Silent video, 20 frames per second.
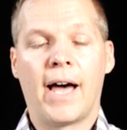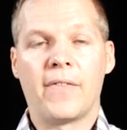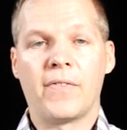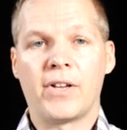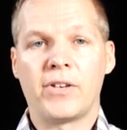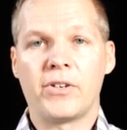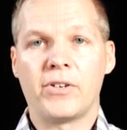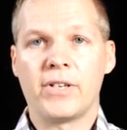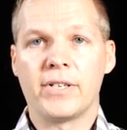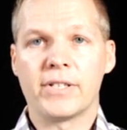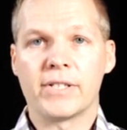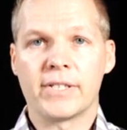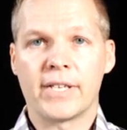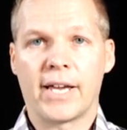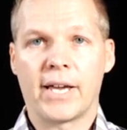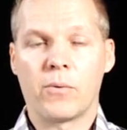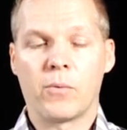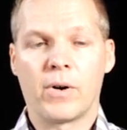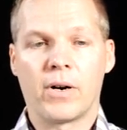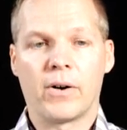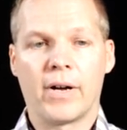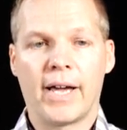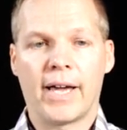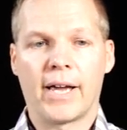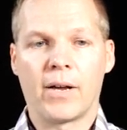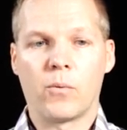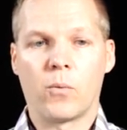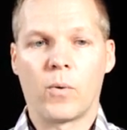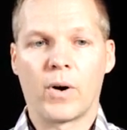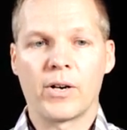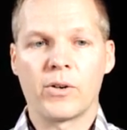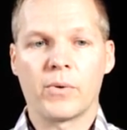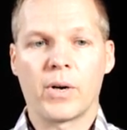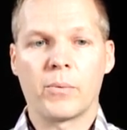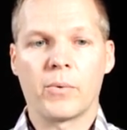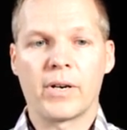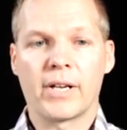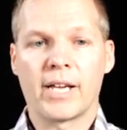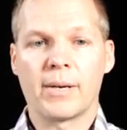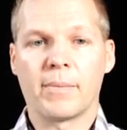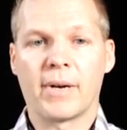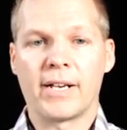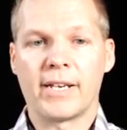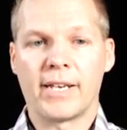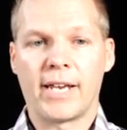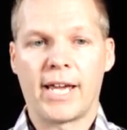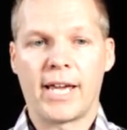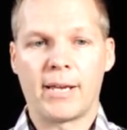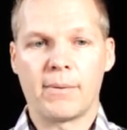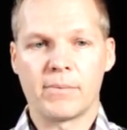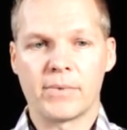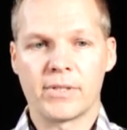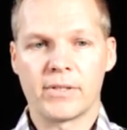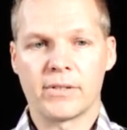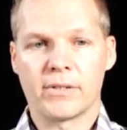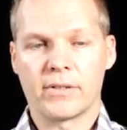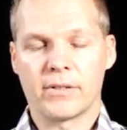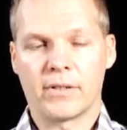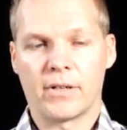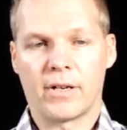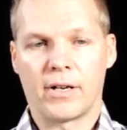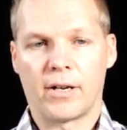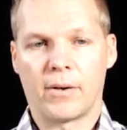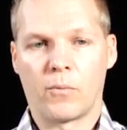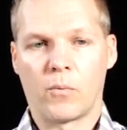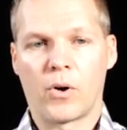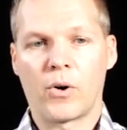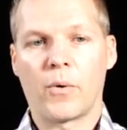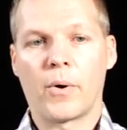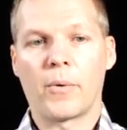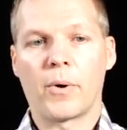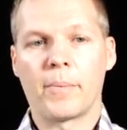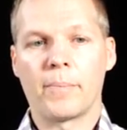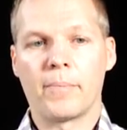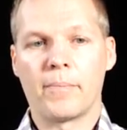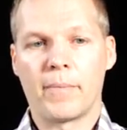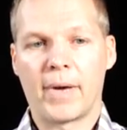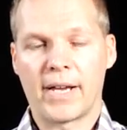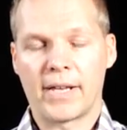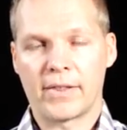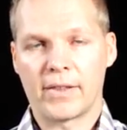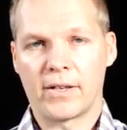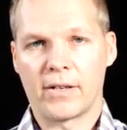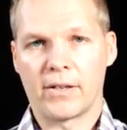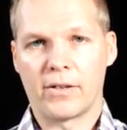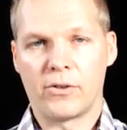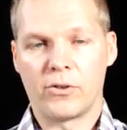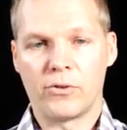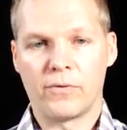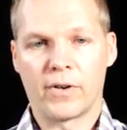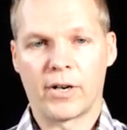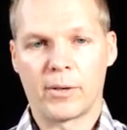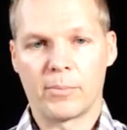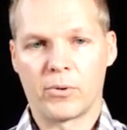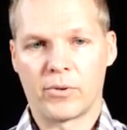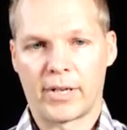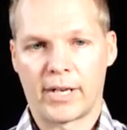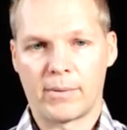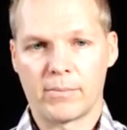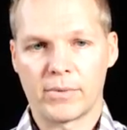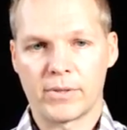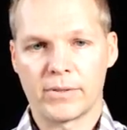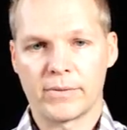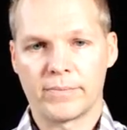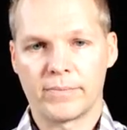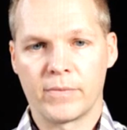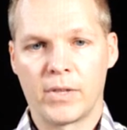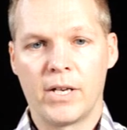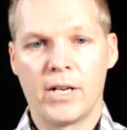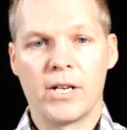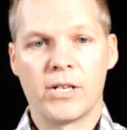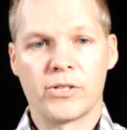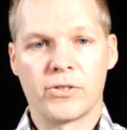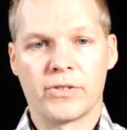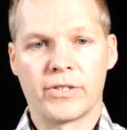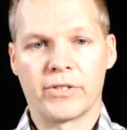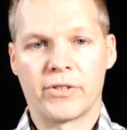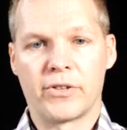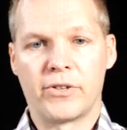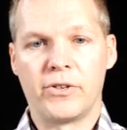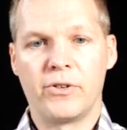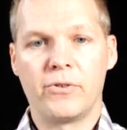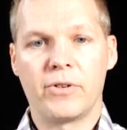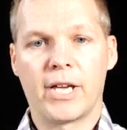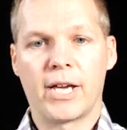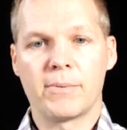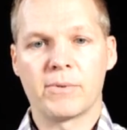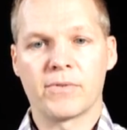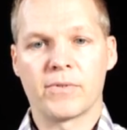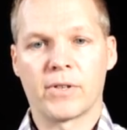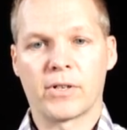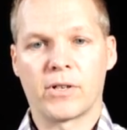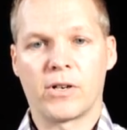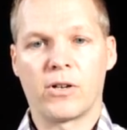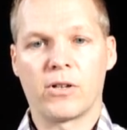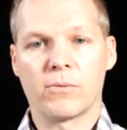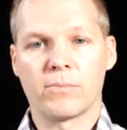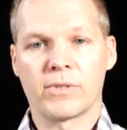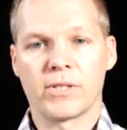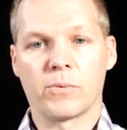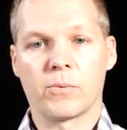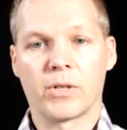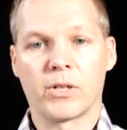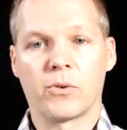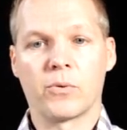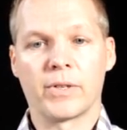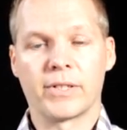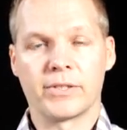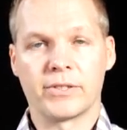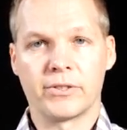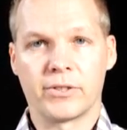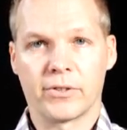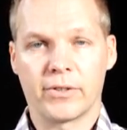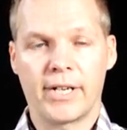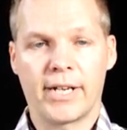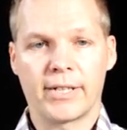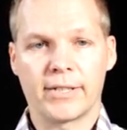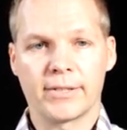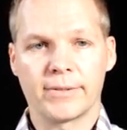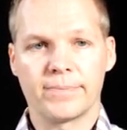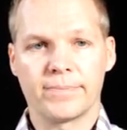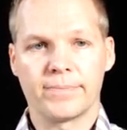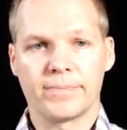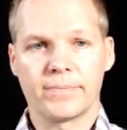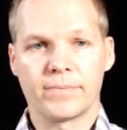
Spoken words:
And then you need to say, well, hey, where do I want to get my names? What do I want to make the new variable names? So these are the new names for the columns that we're going to create.